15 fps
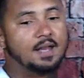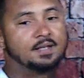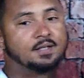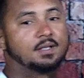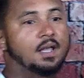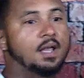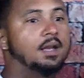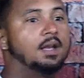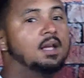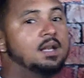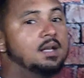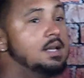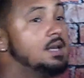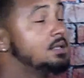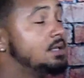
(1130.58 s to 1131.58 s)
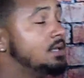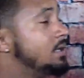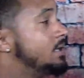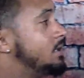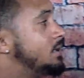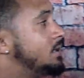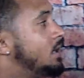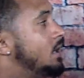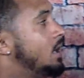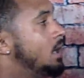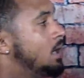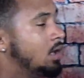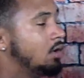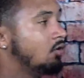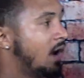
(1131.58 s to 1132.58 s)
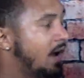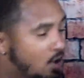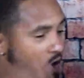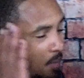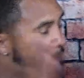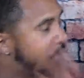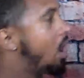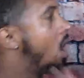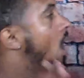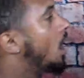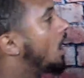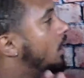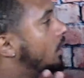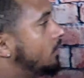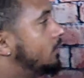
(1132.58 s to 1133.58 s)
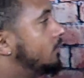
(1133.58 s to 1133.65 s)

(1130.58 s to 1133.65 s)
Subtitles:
insane. This is right on par